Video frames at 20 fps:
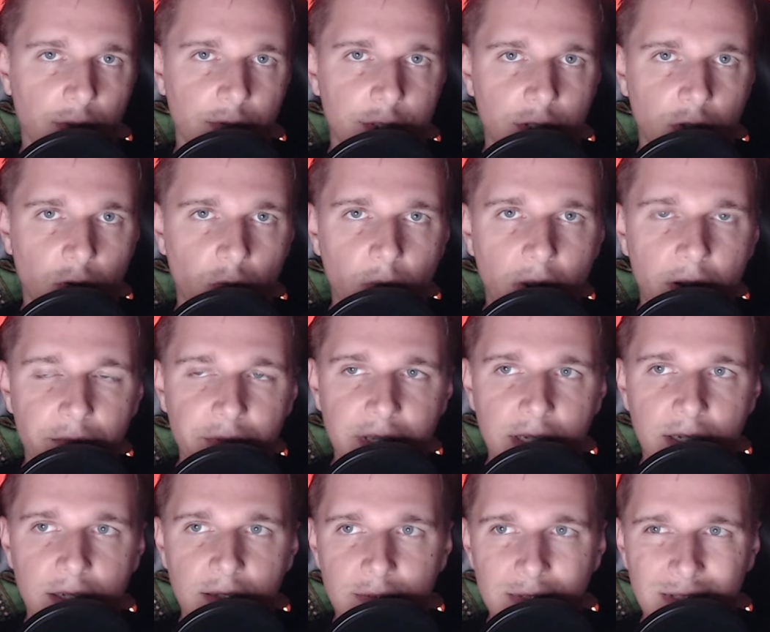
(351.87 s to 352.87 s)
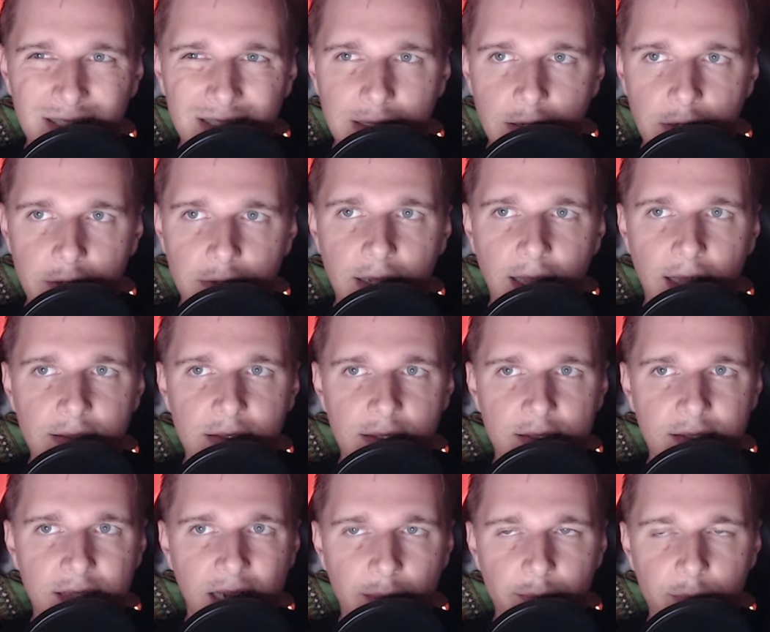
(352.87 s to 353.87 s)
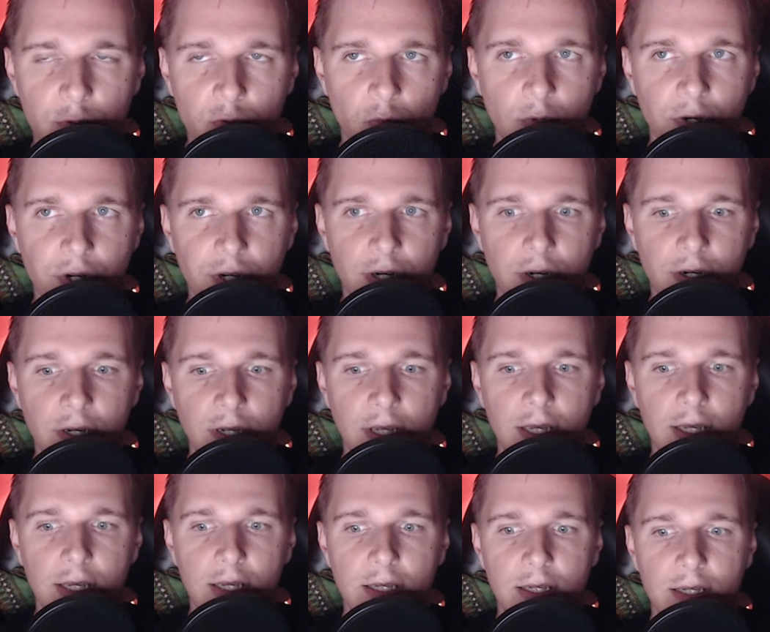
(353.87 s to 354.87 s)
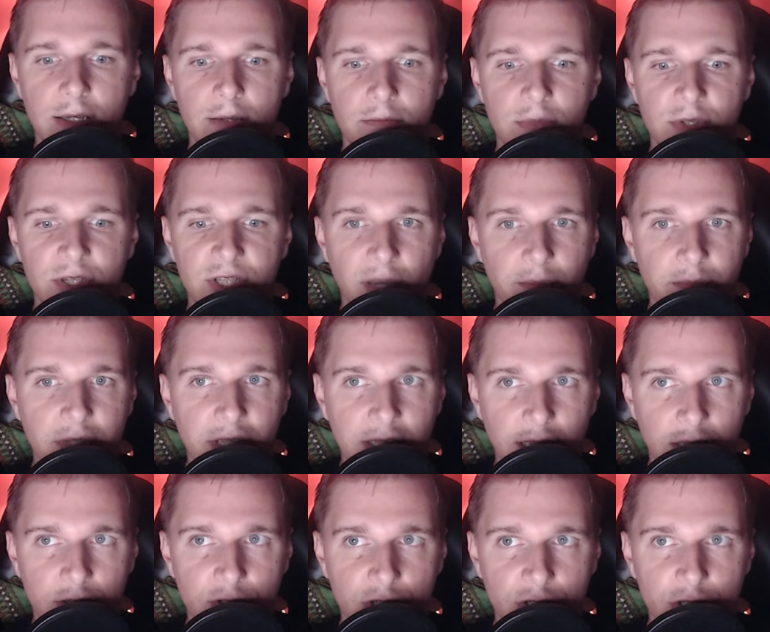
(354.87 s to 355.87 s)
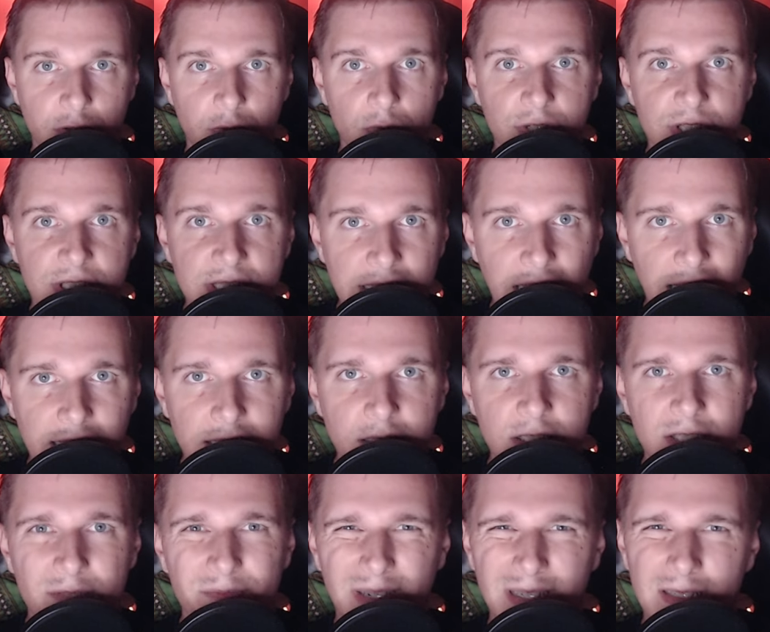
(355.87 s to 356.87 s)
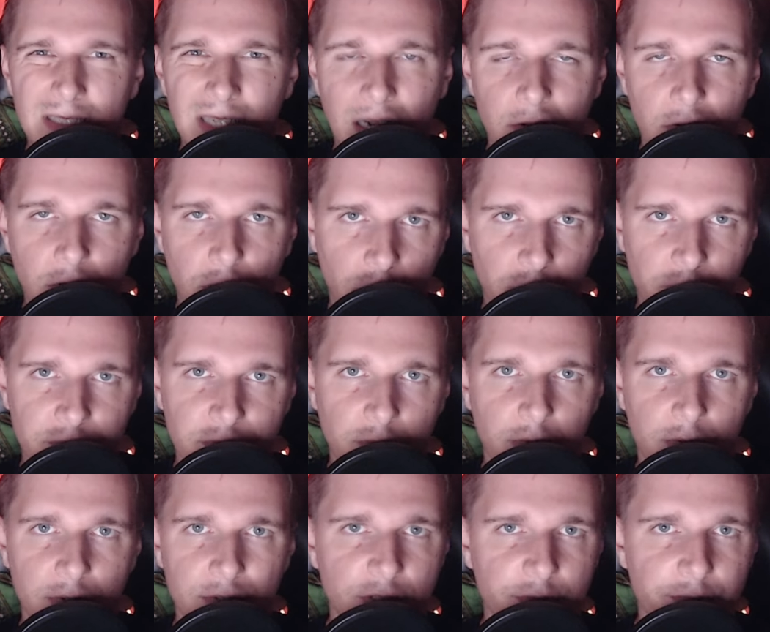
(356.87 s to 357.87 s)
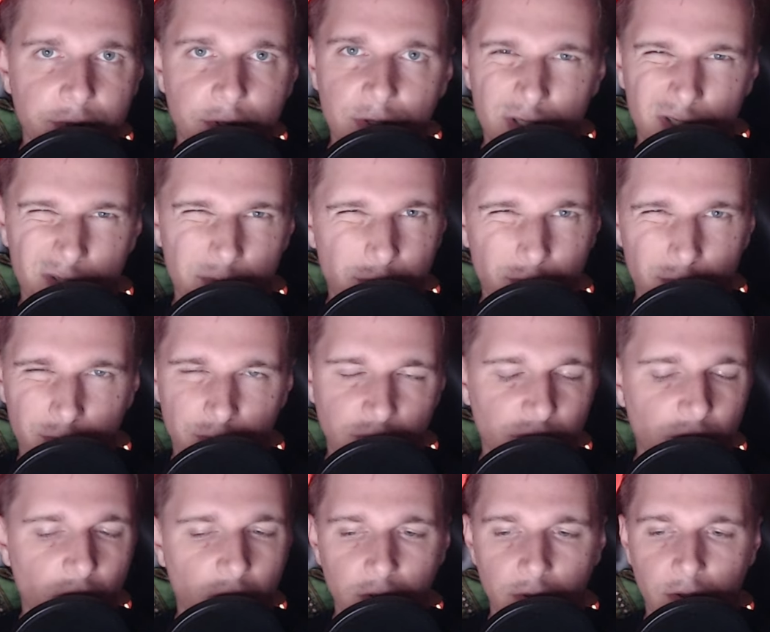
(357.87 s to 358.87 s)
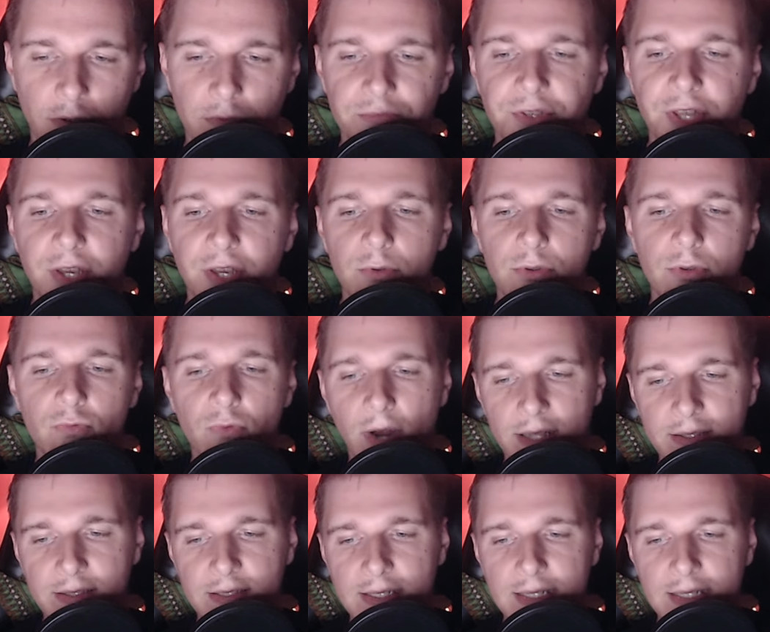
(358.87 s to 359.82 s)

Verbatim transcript: You know, wearing, they are not the type to wear something that just looks nice but it's uncomfortable just because it's beautiful. No, no, no. They would rather